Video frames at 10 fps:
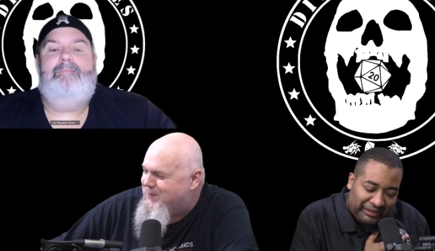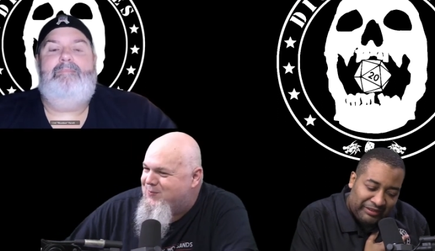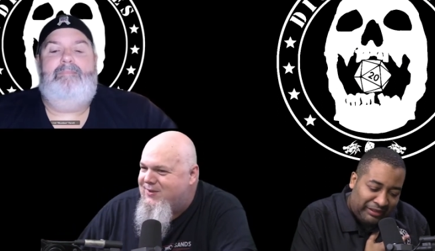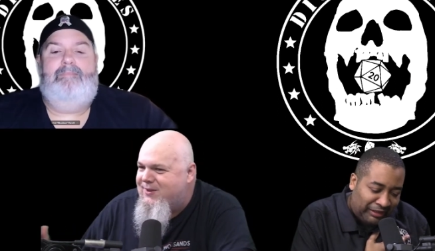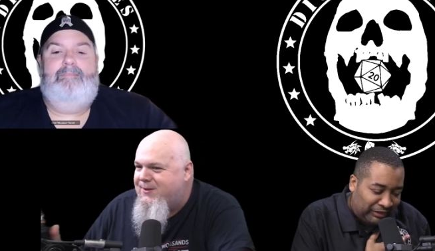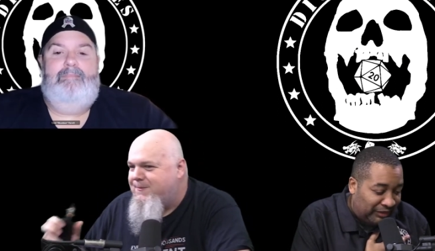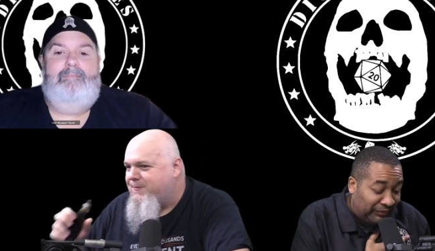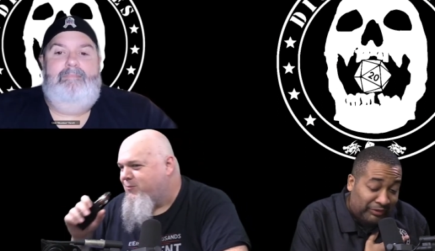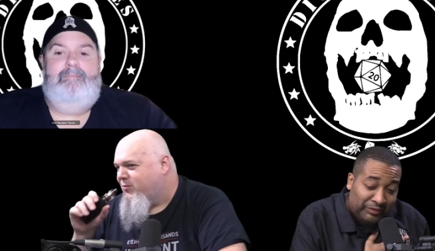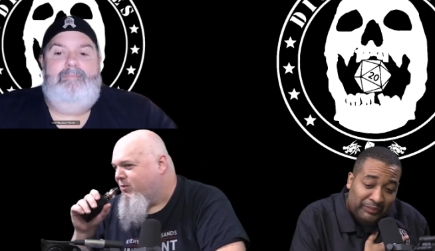Speaker 1: and
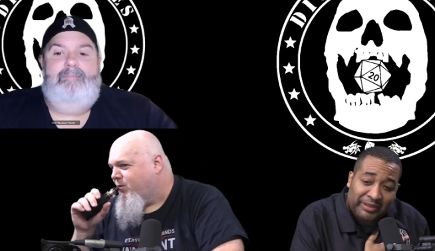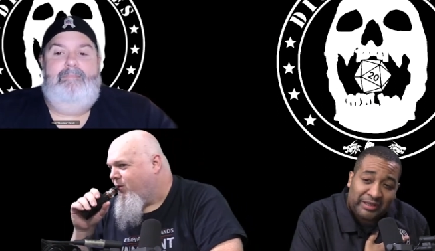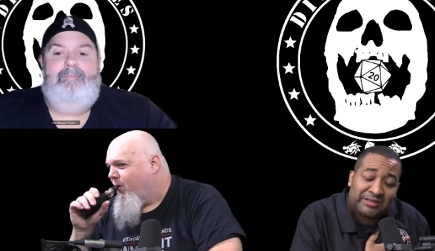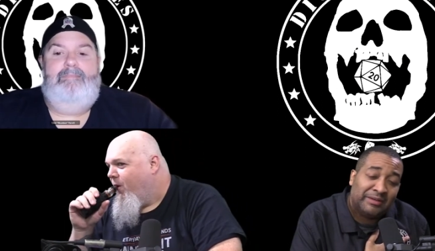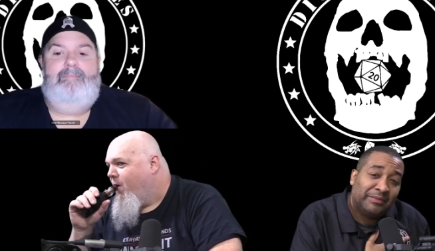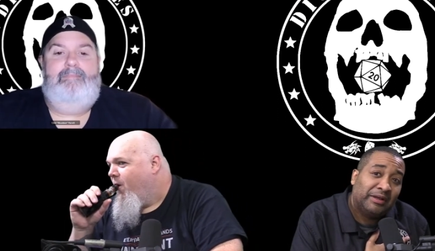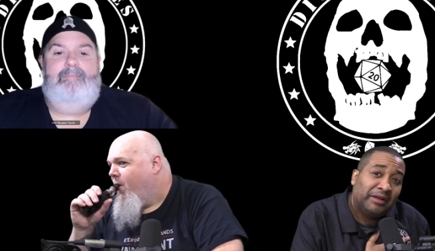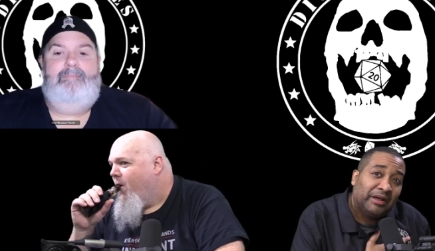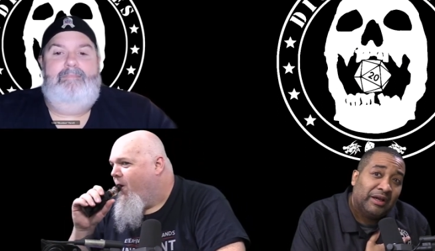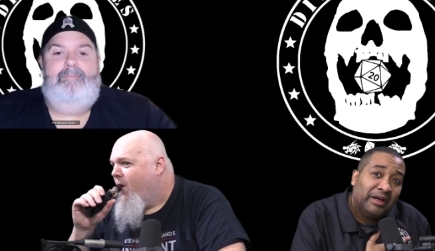Daredevil to replace him
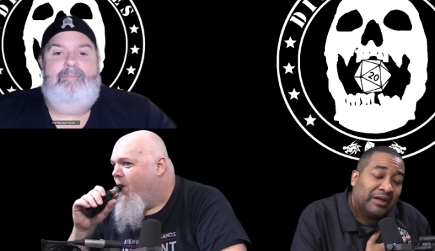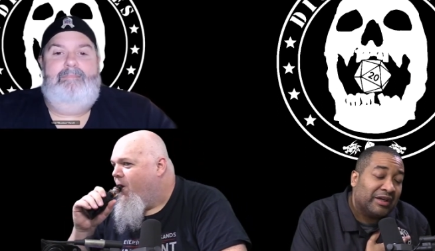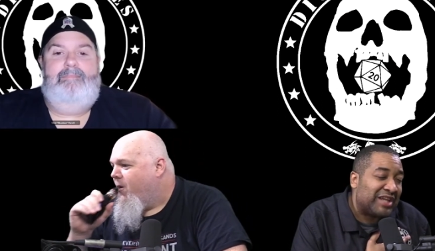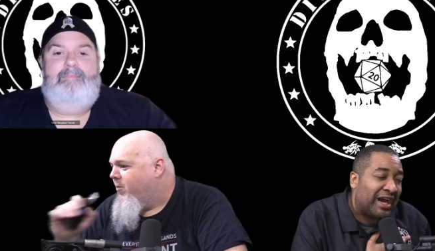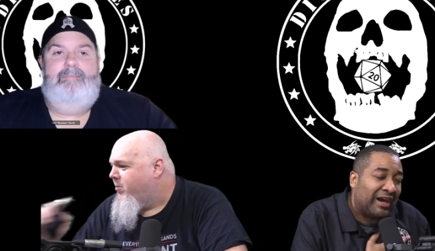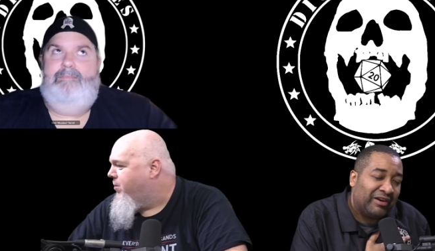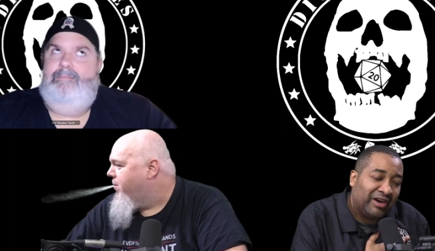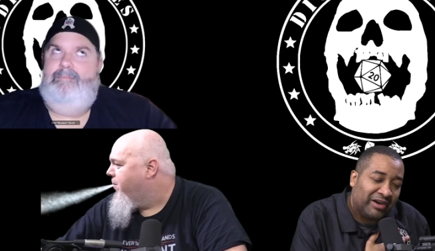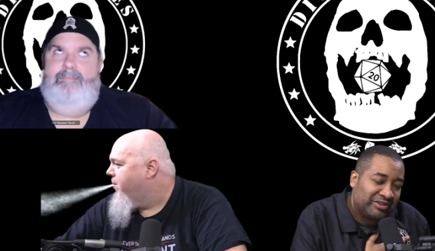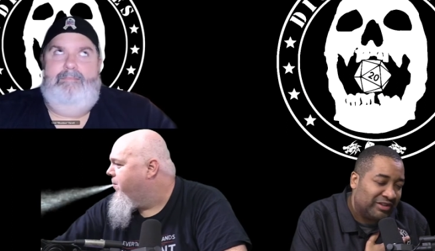because
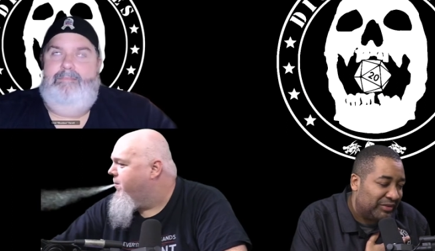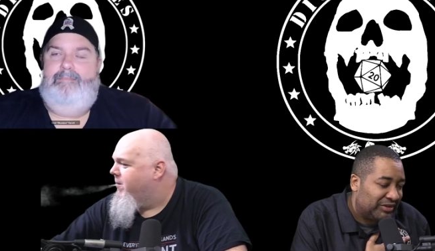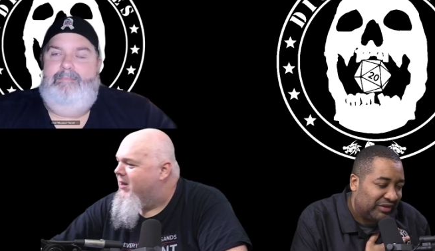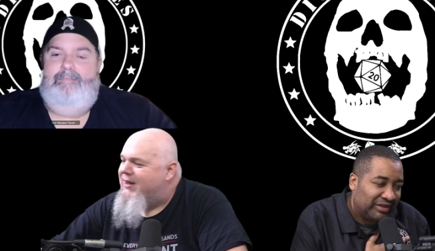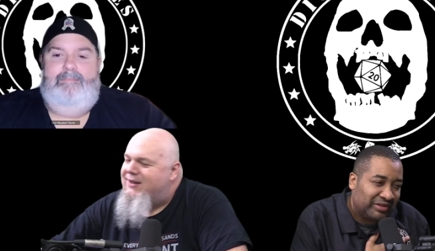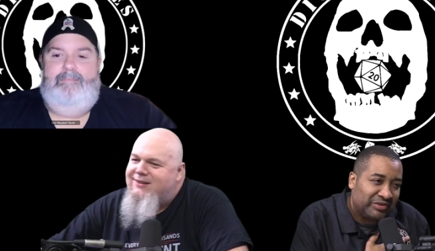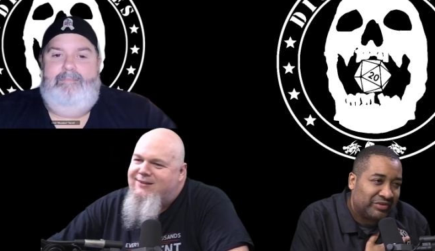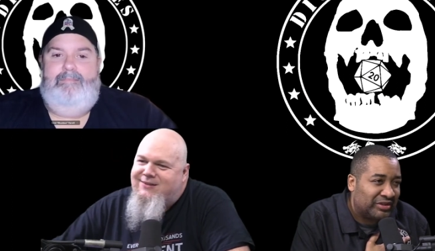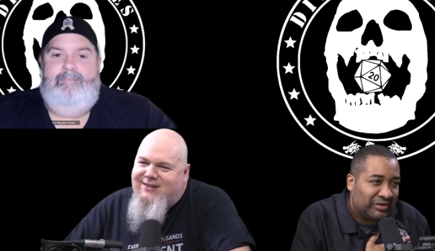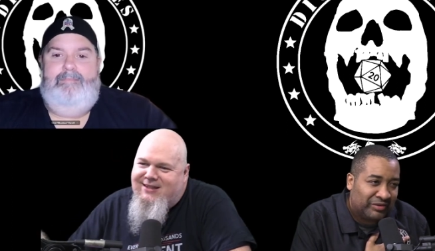Ironheart's in between the two
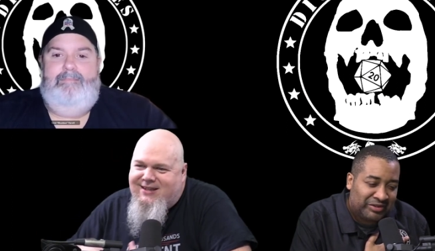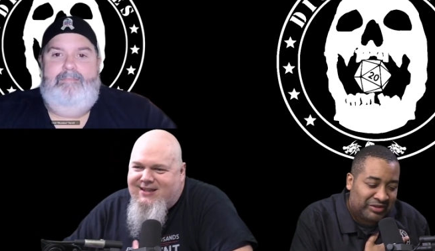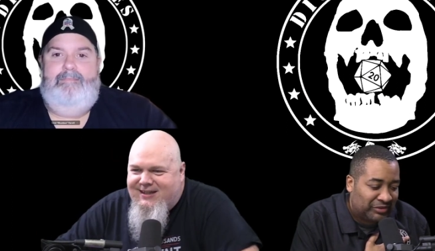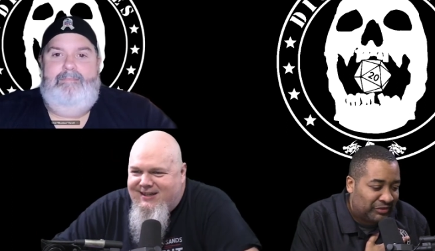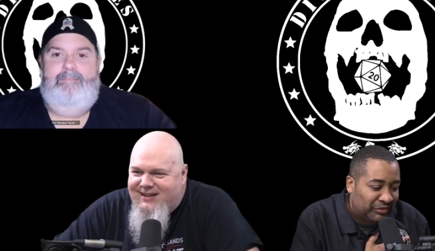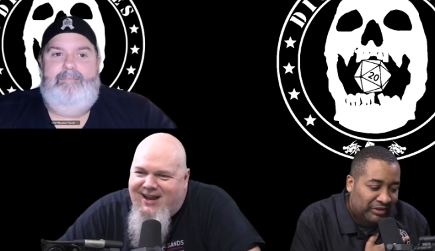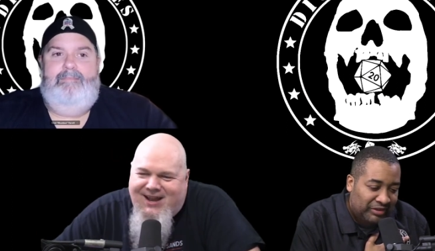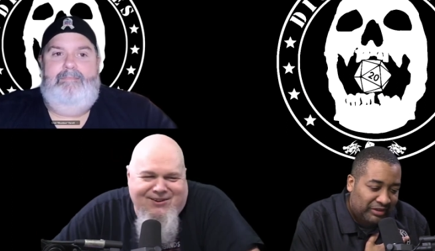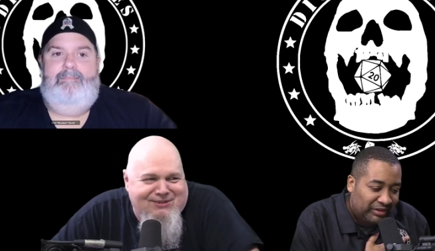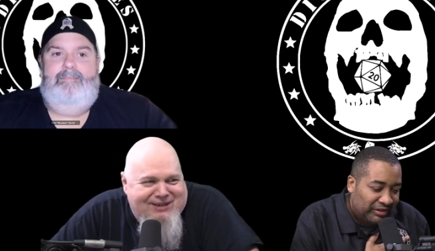series too.
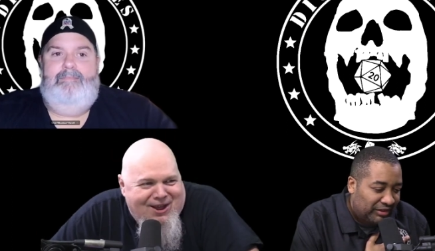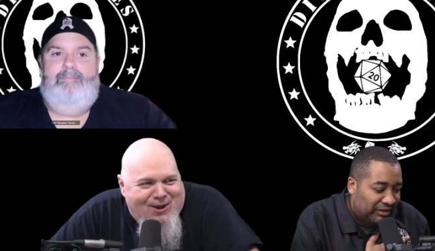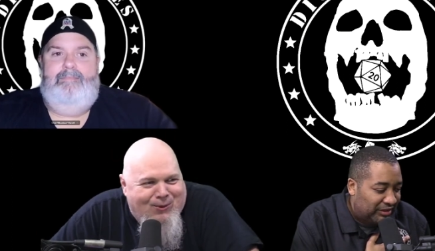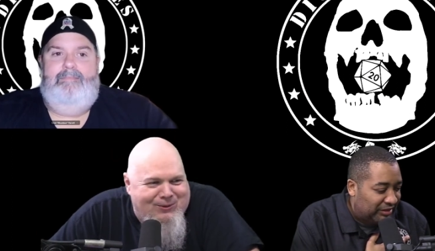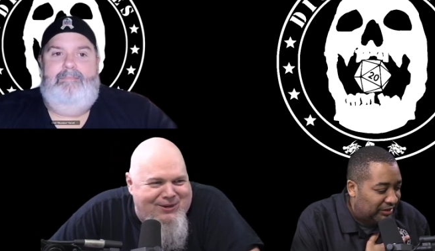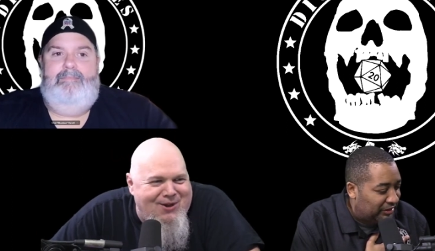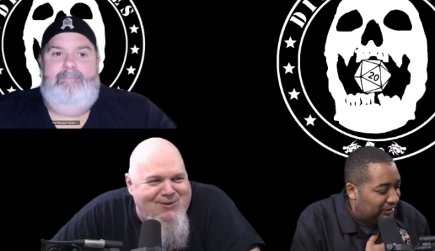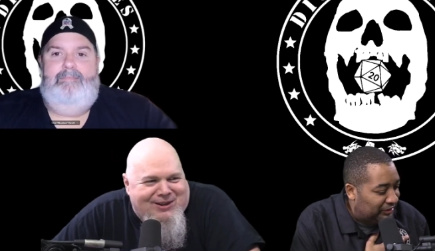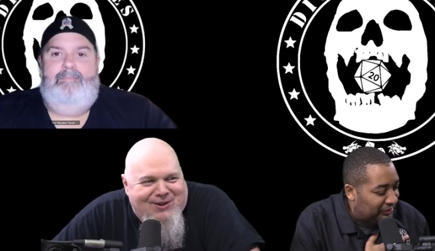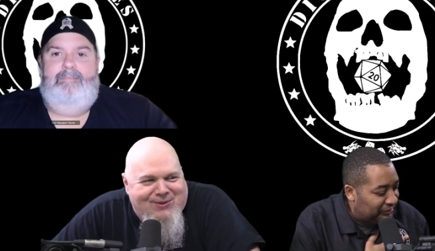Oh no, oh.
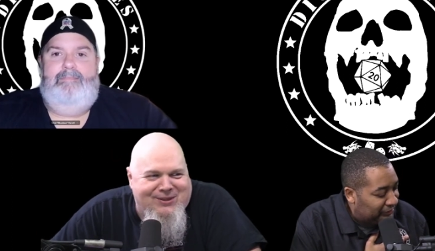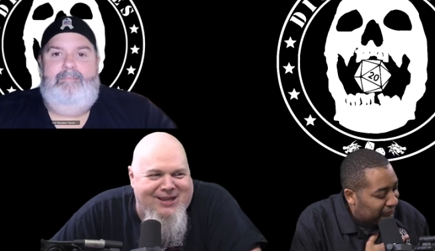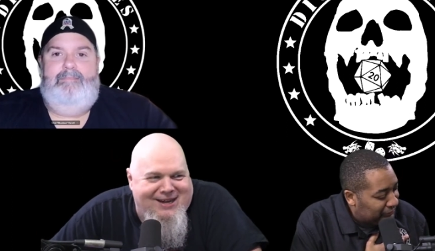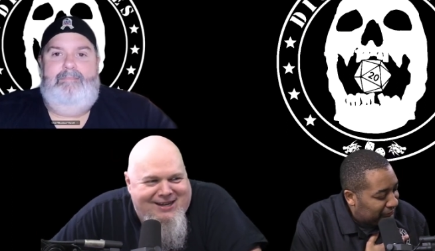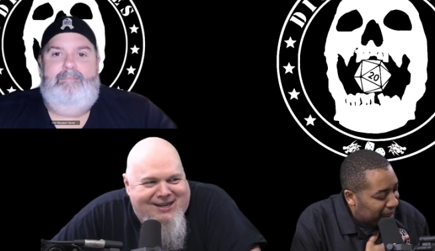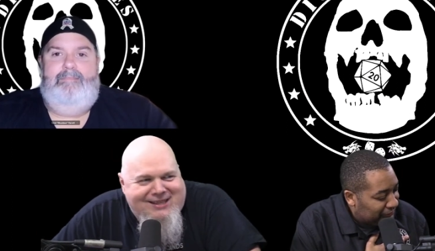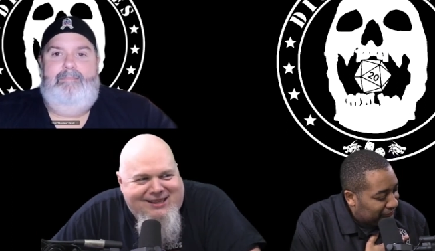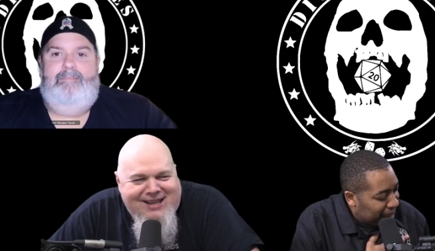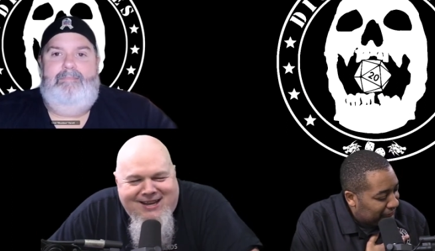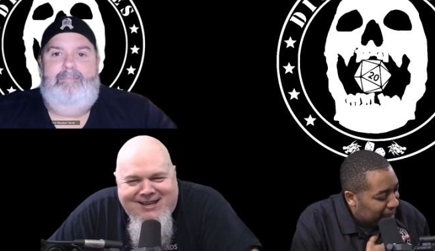don't go oh.
Speaker 2: there.
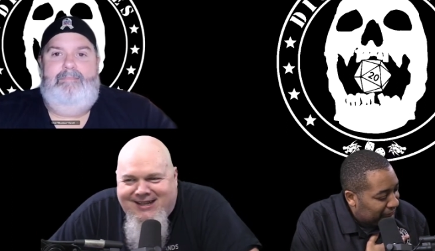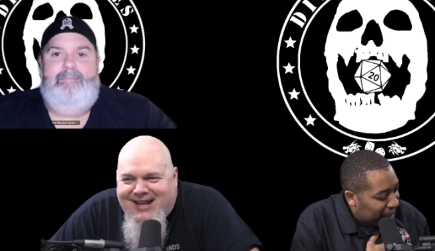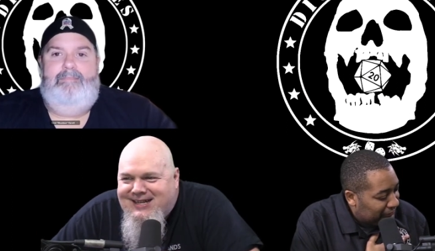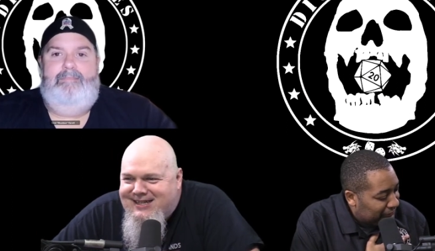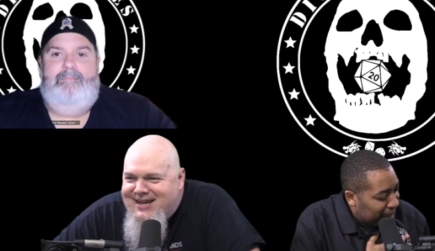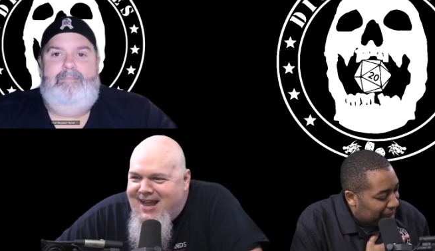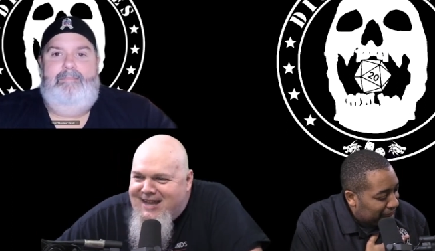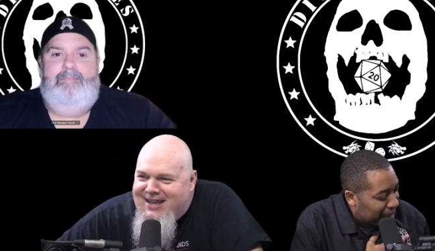That that's not gonna